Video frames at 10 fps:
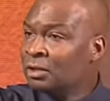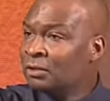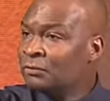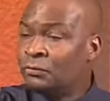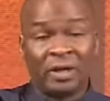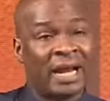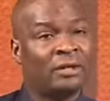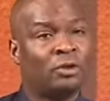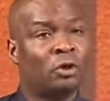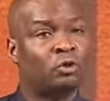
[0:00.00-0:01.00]
for
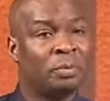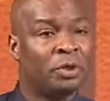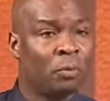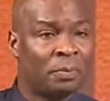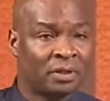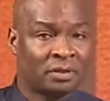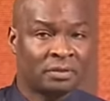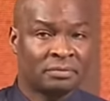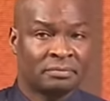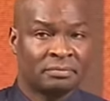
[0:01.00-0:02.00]
that door to be opened.
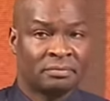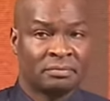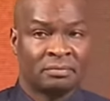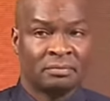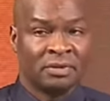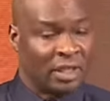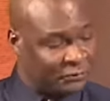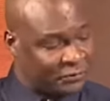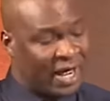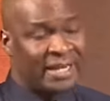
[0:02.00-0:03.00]
The
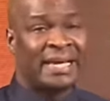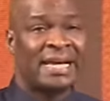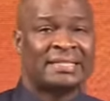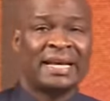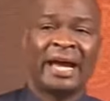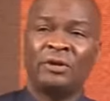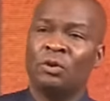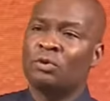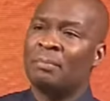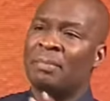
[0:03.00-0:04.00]
friend here said, I
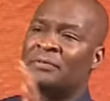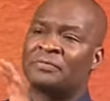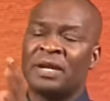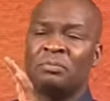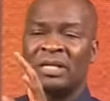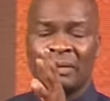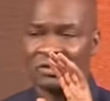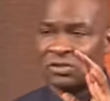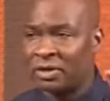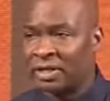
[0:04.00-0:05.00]
know you are my friend, but I'm
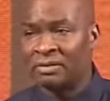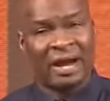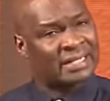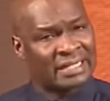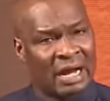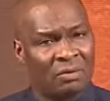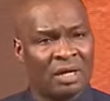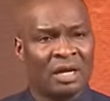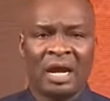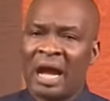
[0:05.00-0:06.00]
sorry. Right now,
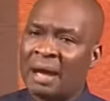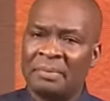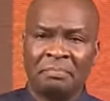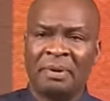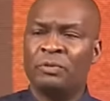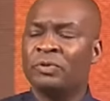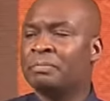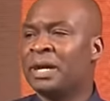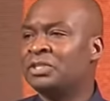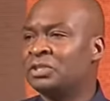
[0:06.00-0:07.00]
I'm in bed with
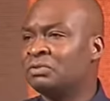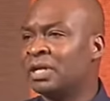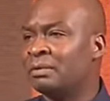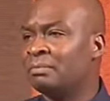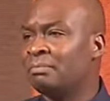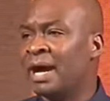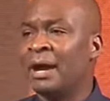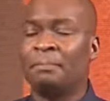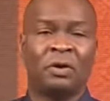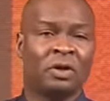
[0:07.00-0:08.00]
my children. My
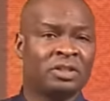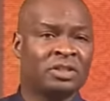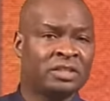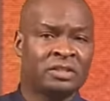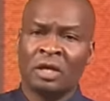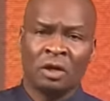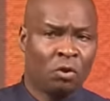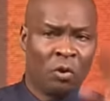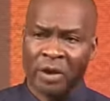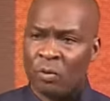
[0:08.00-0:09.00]
apologies,
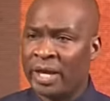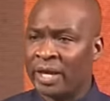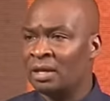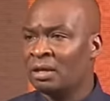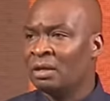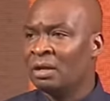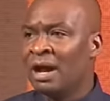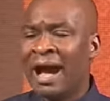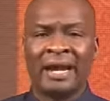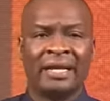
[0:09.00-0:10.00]
go away.
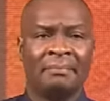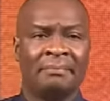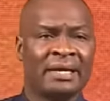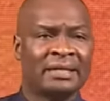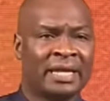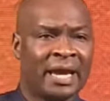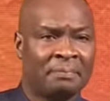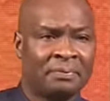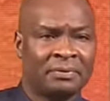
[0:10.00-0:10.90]
And the man kept.